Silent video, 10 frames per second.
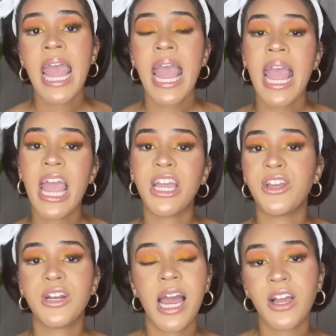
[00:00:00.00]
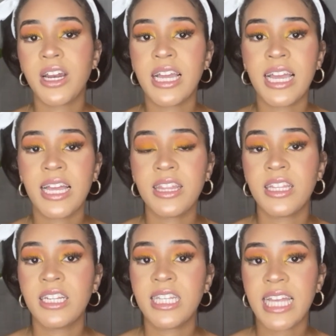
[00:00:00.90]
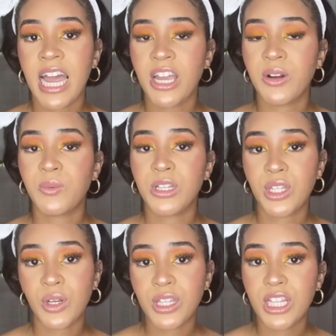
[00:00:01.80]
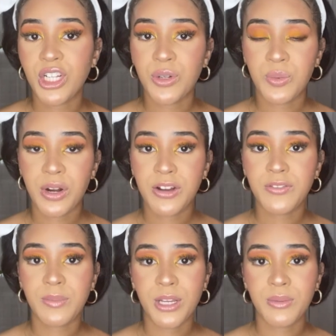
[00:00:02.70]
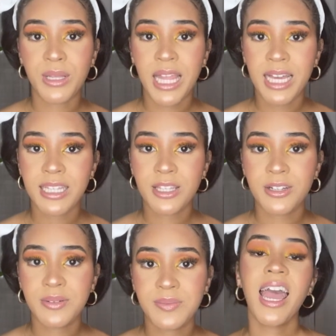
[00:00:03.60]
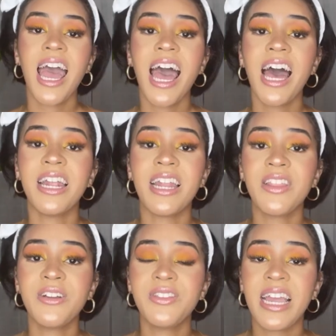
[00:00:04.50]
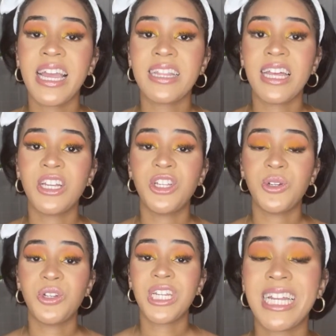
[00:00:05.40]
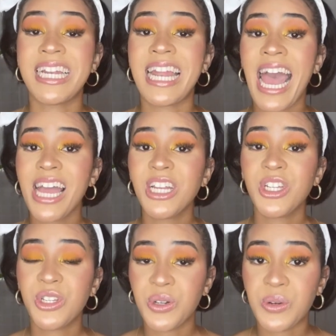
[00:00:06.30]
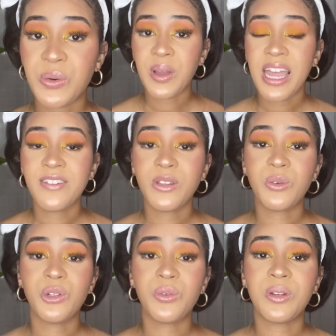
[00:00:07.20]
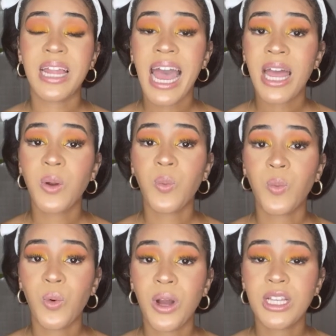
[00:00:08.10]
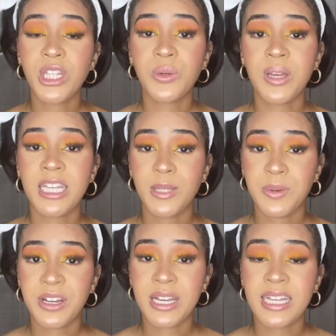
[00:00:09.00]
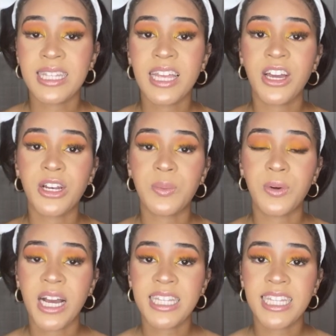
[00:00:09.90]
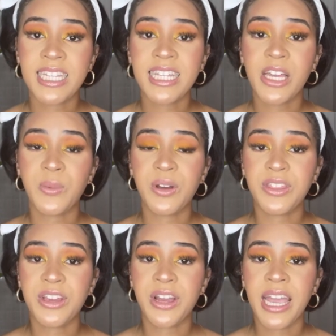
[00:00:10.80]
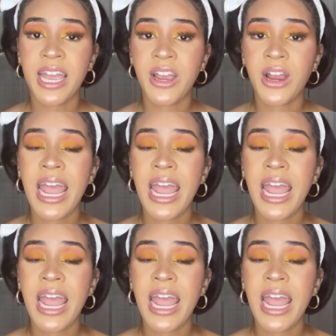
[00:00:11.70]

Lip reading: and you're not going to get the desired results that you want from your relaxer. Another thing that you should not do if you do not want to experience under processing with your hair